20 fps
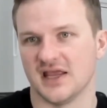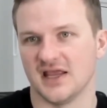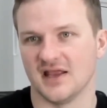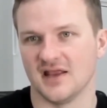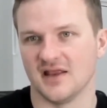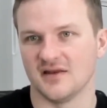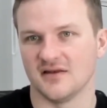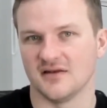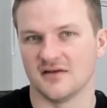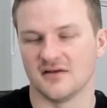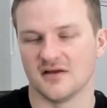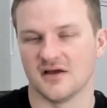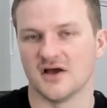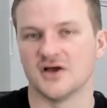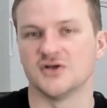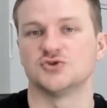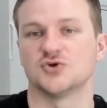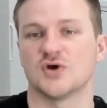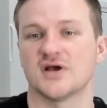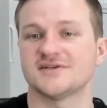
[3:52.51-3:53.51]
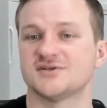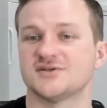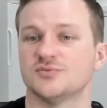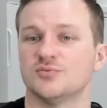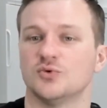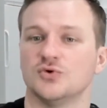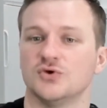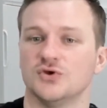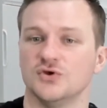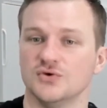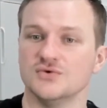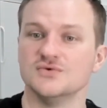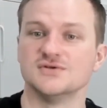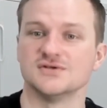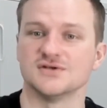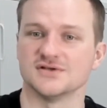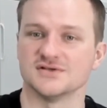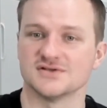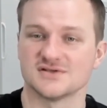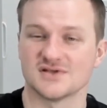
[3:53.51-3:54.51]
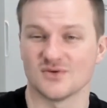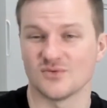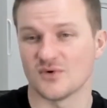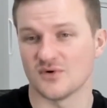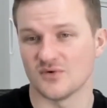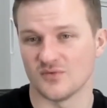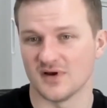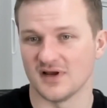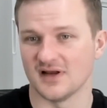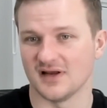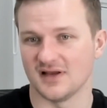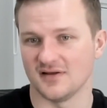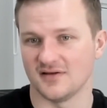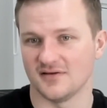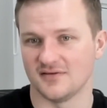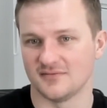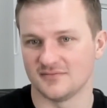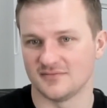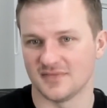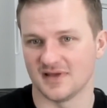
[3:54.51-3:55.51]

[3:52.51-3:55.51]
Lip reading: in addressable users that were really